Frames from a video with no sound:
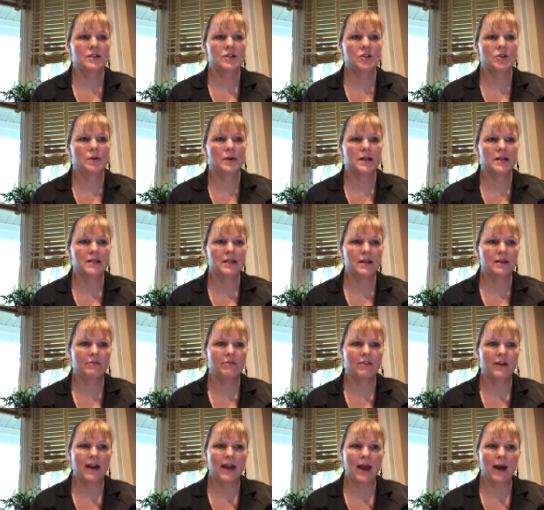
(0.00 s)
to
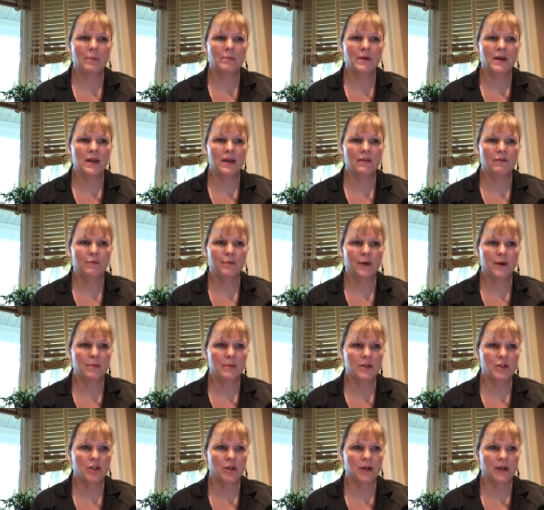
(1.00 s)
identify apnea of
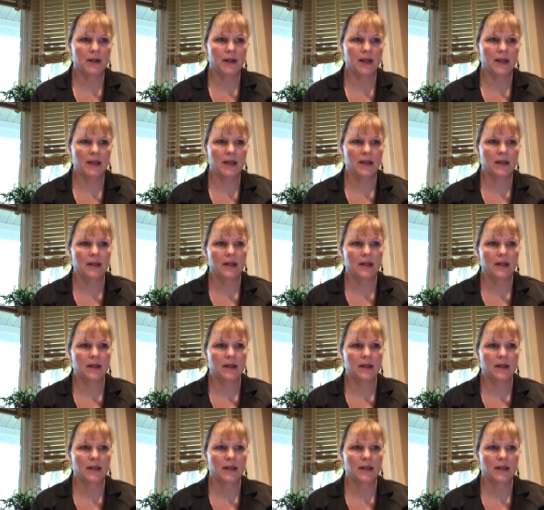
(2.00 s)
prematurity,